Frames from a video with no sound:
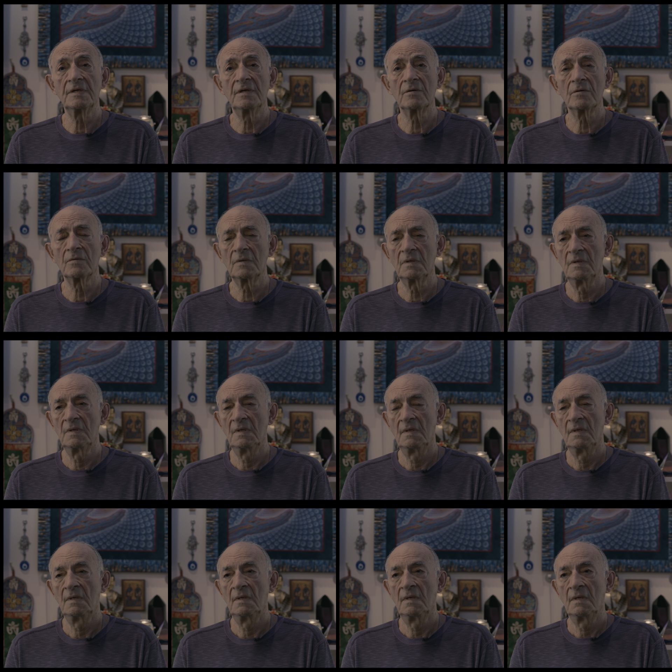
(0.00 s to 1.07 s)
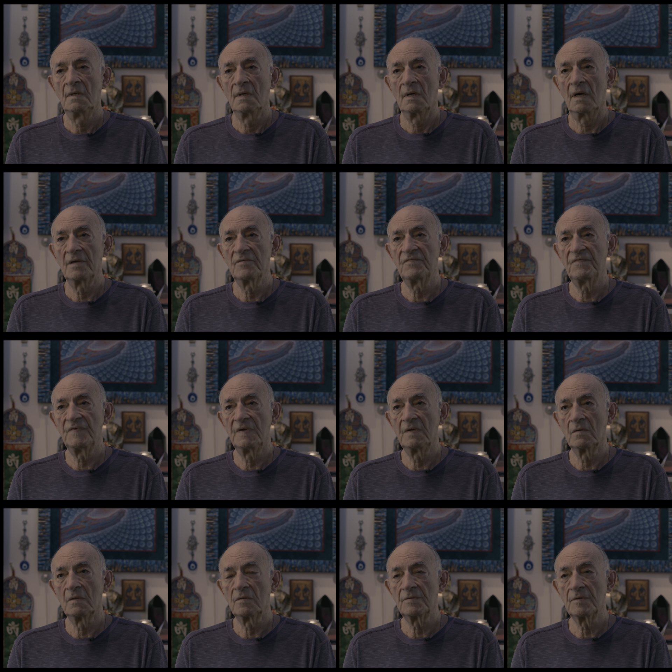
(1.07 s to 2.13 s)
here. I
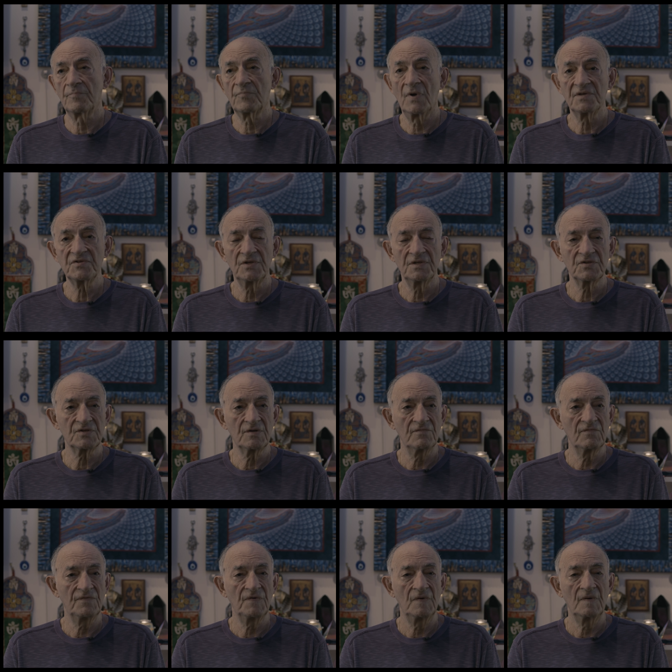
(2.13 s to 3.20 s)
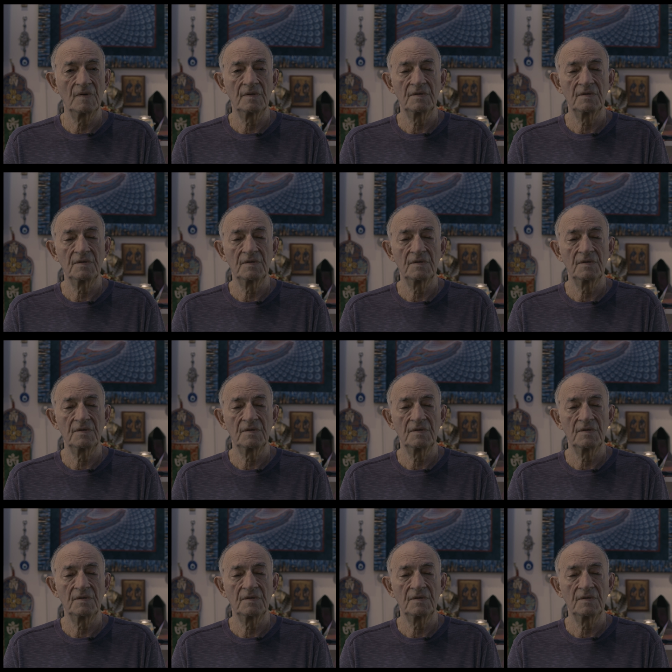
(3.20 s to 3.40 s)
feel the presence of